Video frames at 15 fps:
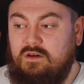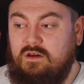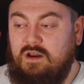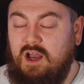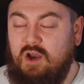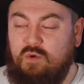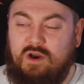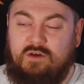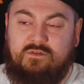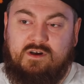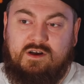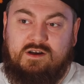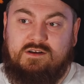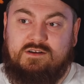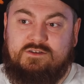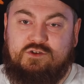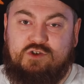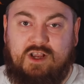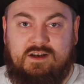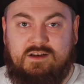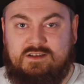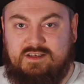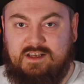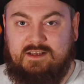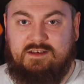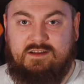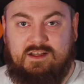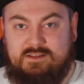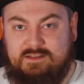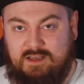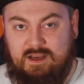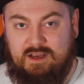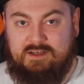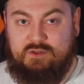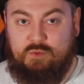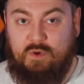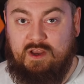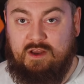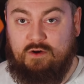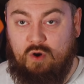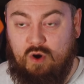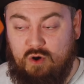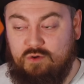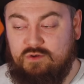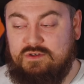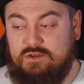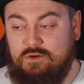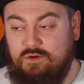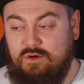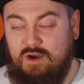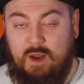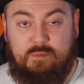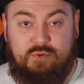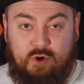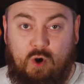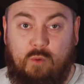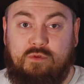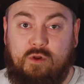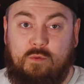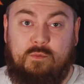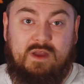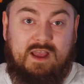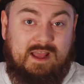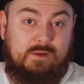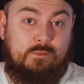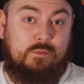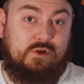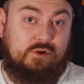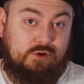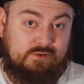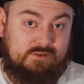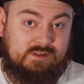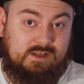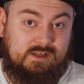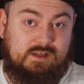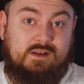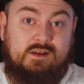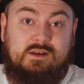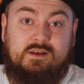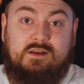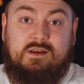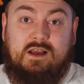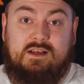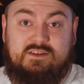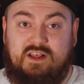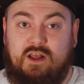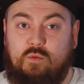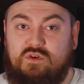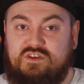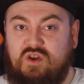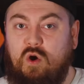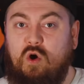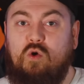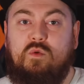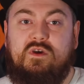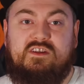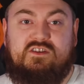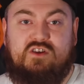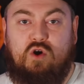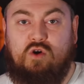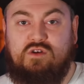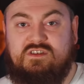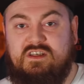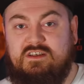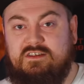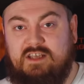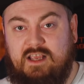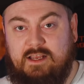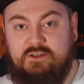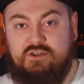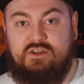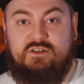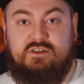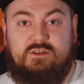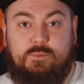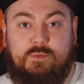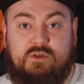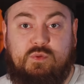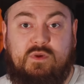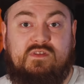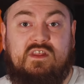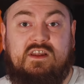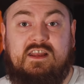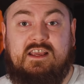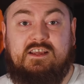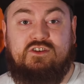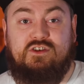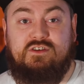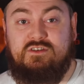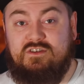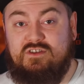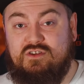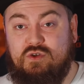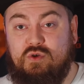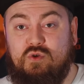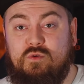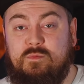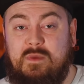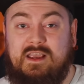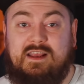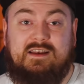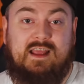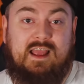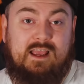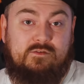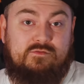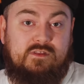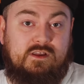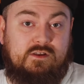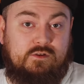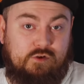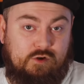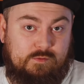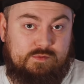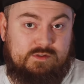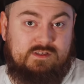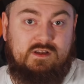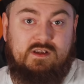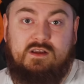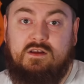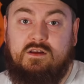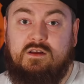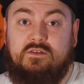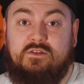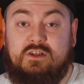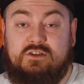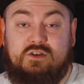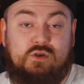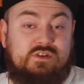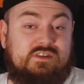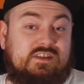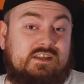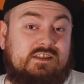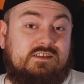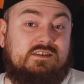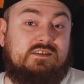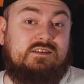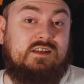However, genocidal attacks were also a problem in Burundi. as there was always constant tensions between the nation's two main ethnic groups, the Tutsis